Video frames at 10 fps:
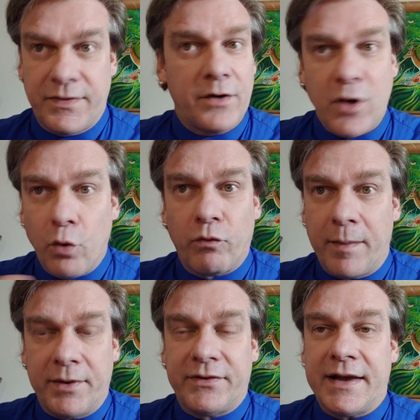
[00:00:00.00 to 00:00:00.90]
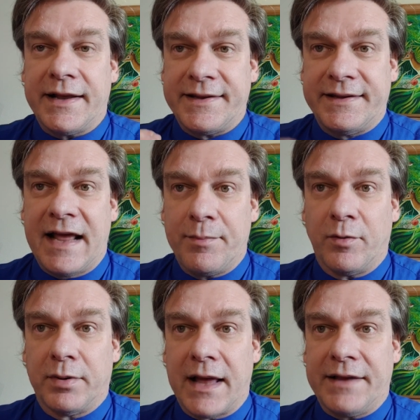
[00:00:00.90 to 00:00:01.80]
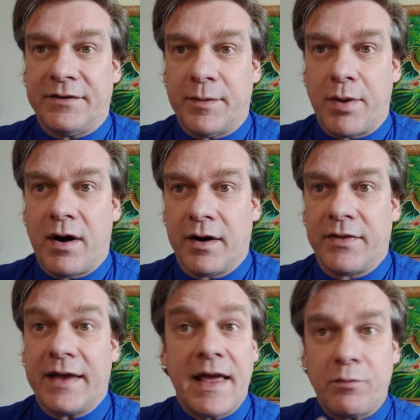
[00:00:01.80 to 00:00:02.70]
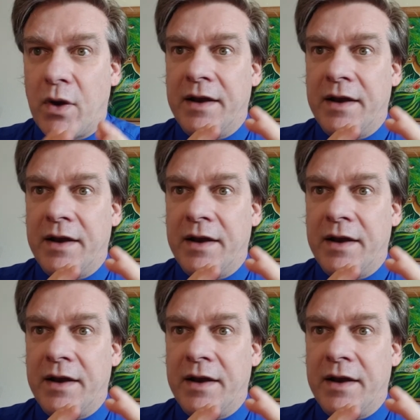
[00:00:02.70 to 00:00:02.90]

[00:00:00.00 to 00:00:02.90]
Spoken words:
They don't represent a stable place to park things.